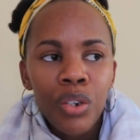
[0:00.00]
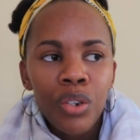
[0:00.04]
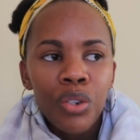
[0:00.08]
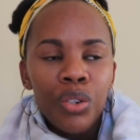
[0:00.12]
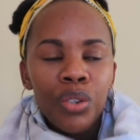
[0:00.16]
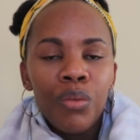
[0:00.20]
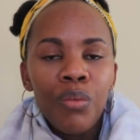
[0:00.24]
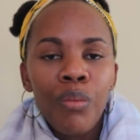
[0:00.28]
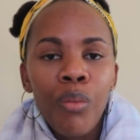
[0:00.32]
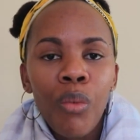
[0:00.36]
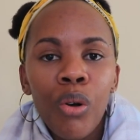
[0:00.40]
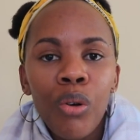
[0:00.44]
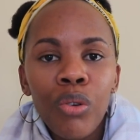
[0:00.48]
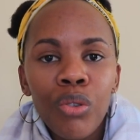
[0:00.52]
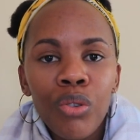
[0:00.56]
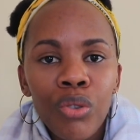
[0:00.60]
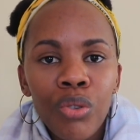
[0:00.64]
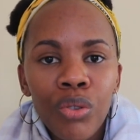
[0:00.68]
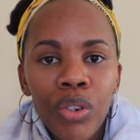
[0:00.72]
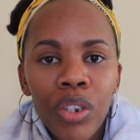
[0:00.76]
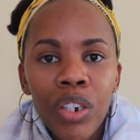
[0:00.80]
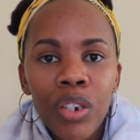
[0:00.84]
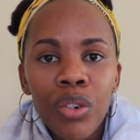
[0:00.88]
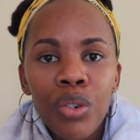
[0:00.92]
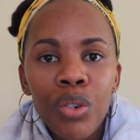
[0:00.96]
to mold
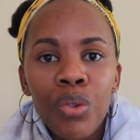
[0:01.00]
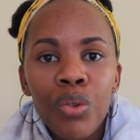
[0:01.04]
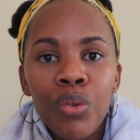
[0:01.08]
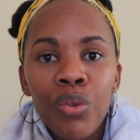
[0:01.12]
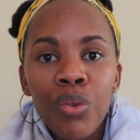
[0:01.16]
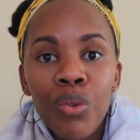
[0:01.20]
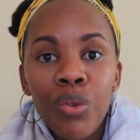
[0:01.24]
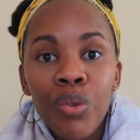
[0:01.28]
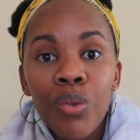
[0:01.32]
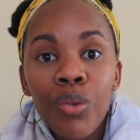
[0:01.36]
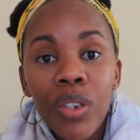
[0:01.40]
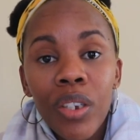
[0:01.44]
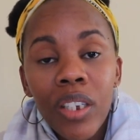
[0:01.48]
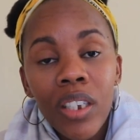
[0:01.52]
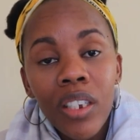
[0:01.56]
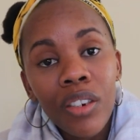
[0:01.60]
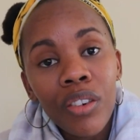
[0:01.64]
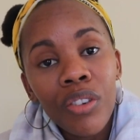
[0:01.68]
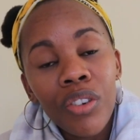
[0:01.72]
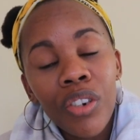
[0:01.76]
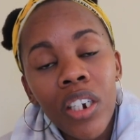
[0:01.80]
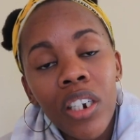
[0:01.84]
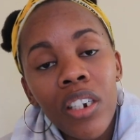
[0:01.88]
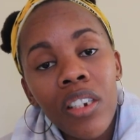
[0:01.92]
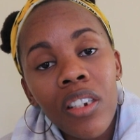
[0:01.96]
you into who He
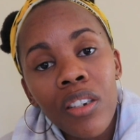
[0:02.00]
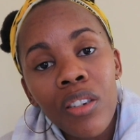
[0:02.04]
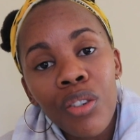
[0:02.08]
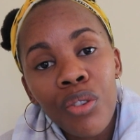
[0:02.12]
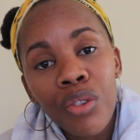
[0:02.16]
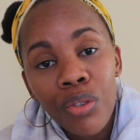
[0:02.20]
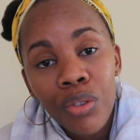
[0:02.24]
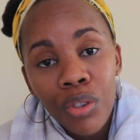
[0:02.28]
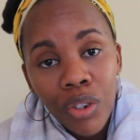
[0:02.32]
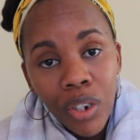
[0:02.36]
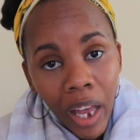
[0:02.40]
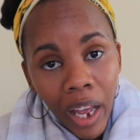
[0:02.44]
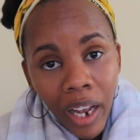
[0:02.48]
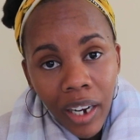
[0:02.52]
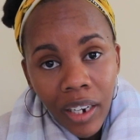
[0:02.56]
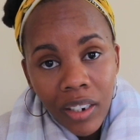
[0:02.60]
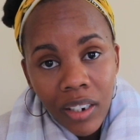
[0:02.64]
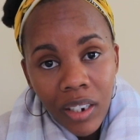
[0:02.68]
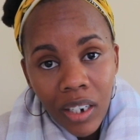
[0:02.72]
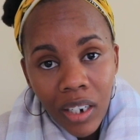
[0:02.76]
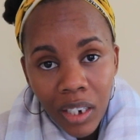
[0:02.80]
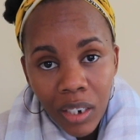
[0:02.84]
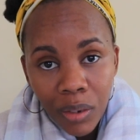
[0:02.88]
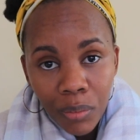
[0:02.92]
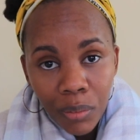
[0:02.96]
created you to
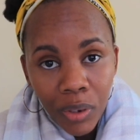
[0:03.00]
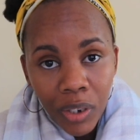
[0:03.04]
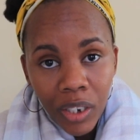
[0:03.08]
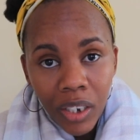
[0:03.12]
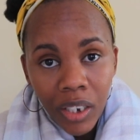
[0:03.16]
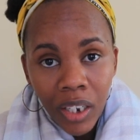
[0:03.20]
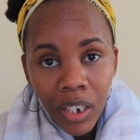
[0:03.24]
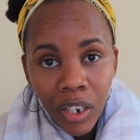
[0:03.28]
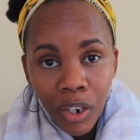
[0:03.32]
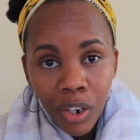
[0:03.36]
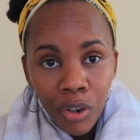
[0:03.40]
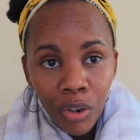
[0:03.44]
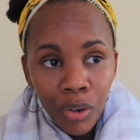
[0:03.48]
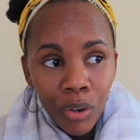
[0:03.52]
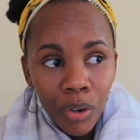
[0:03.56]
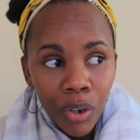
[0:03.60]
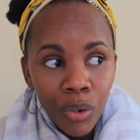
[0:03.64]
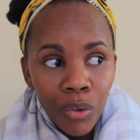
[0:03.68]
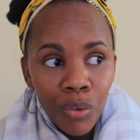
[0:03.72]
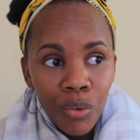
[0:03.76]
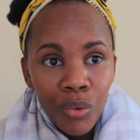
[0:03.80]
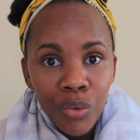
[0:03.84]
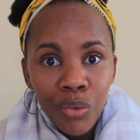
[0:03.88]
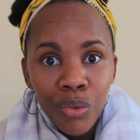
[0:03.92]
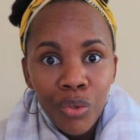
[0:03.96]
actually be, and not
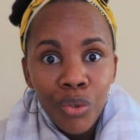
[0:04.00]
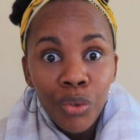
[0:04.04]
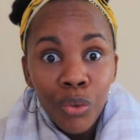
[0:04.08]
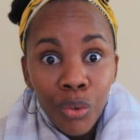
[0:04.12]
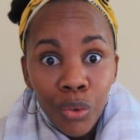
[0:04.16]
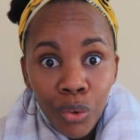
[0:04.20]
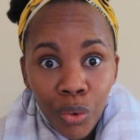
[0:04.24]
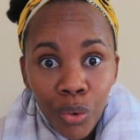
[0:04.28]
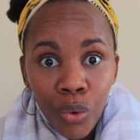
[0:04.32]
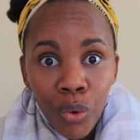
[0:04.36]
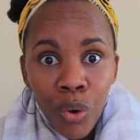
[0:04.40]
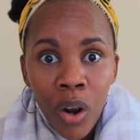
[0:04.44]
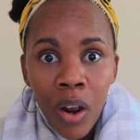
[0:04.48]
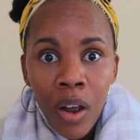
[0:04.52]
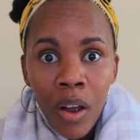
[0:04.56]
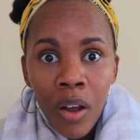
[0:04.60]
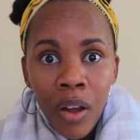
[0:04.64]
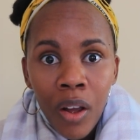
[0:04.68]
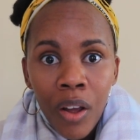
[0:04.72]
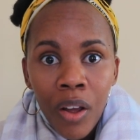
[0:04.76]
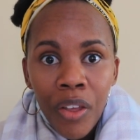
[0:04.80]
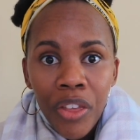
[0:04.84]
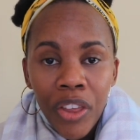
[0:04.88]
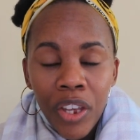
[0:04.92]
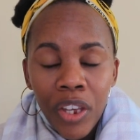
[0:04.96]
who you
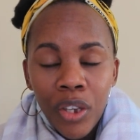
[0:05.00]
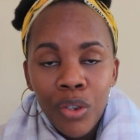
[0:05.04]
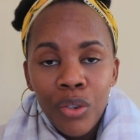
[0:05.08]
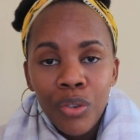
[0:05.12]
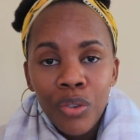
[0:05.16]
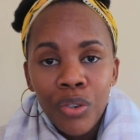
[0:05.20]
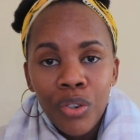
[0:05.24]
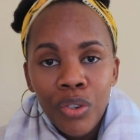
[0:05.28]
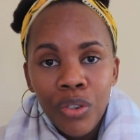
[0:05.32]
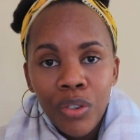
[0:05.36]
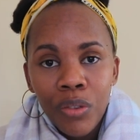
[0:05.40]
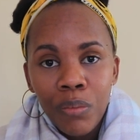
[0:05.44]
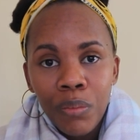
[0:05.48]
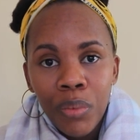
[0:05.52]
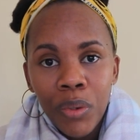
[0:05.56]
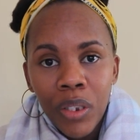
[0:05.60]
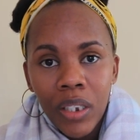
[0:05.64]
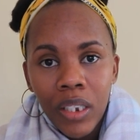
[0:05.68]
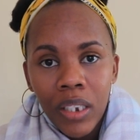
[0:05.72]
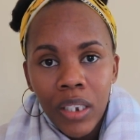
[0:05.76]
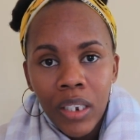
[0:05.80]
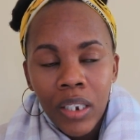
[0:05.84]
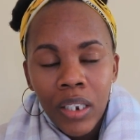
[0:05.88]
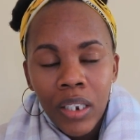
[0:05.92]
think you should be.